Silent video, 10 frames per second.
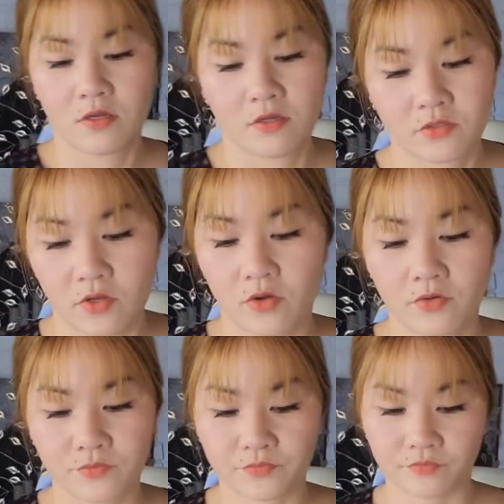
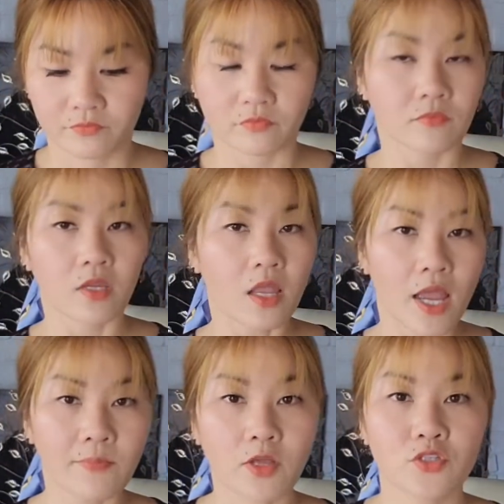So
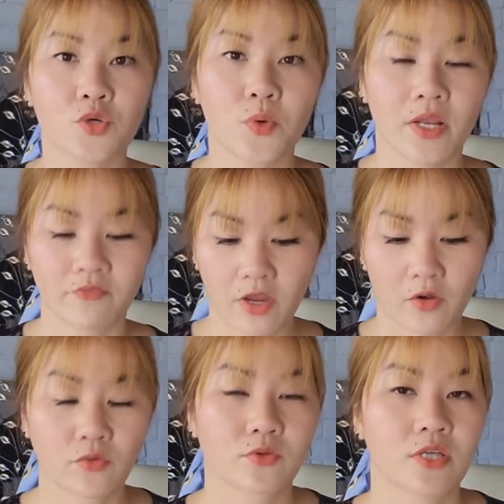I'm not sure where they find
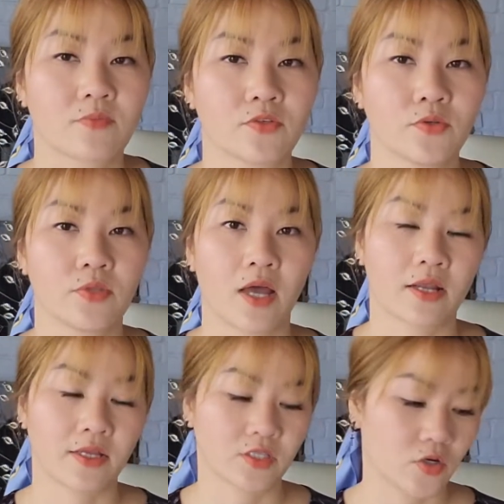all those time to do that.
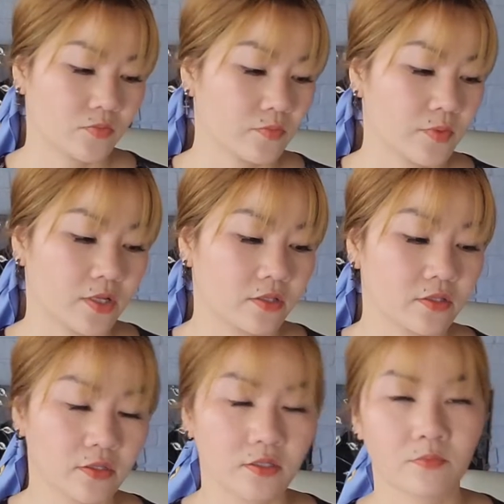I don't, but
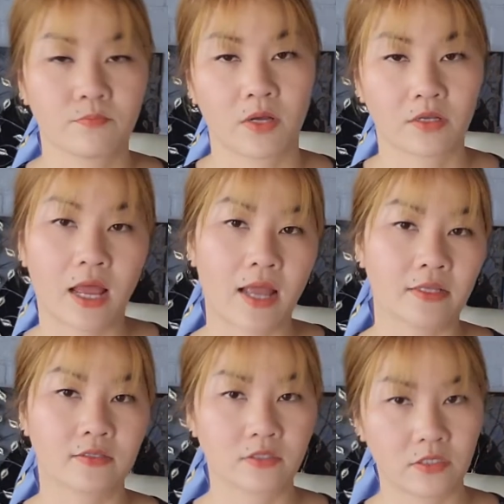
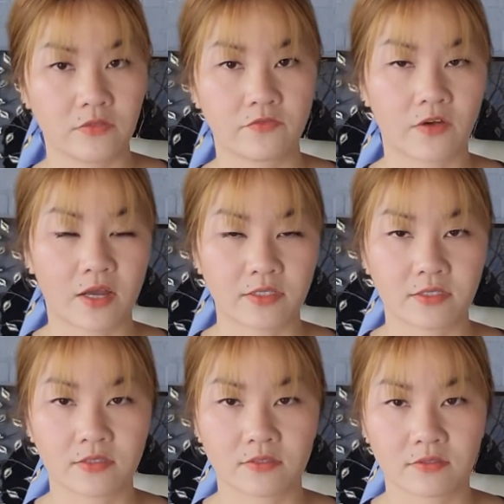I did find
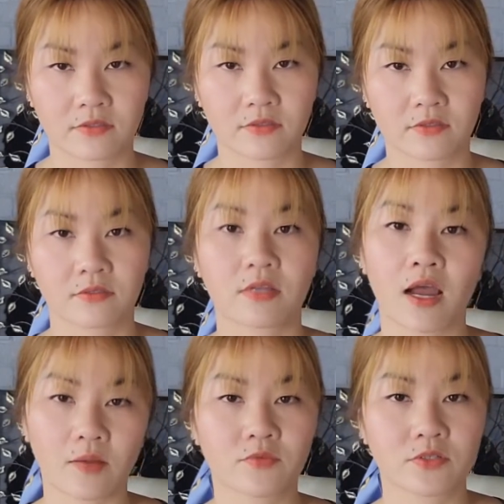
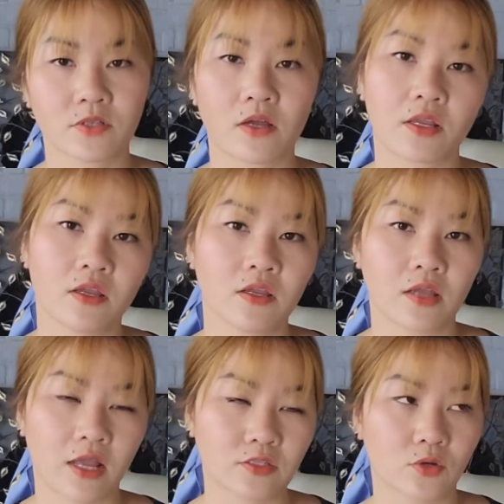time to study.
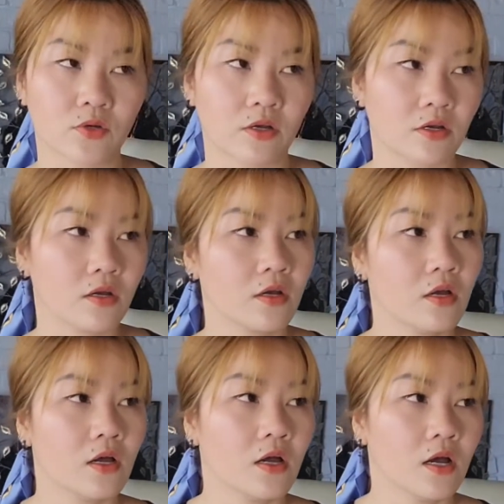I took
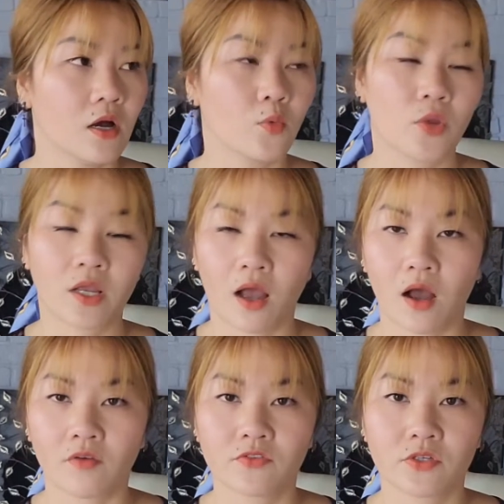a week
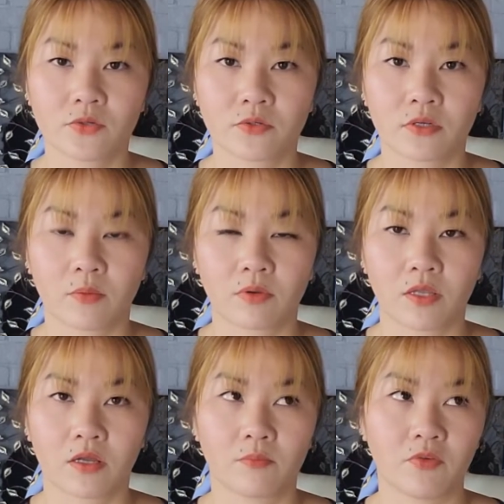off to complete
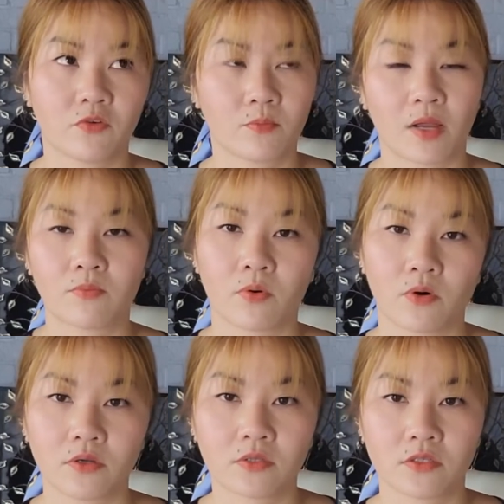before my
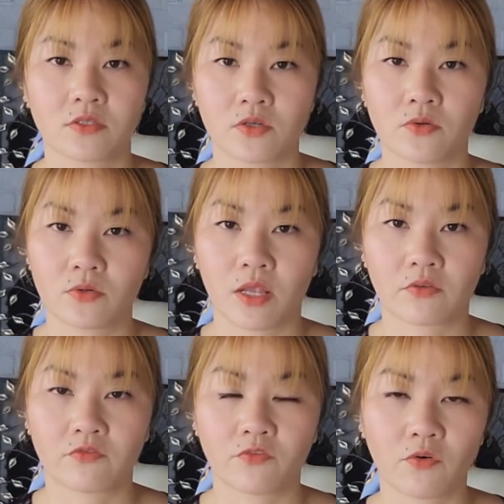board, just to like
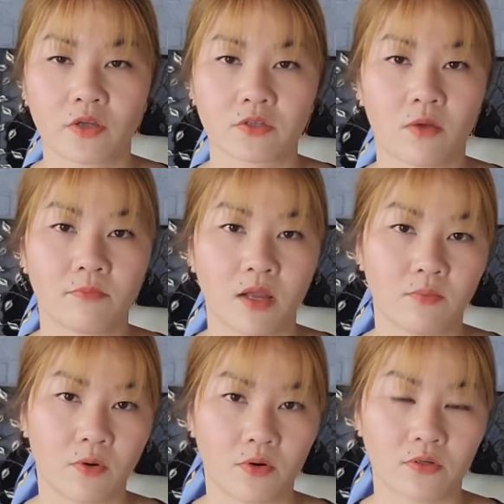focus on my
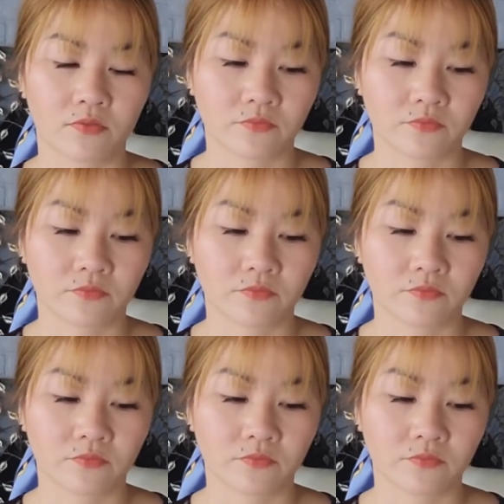board.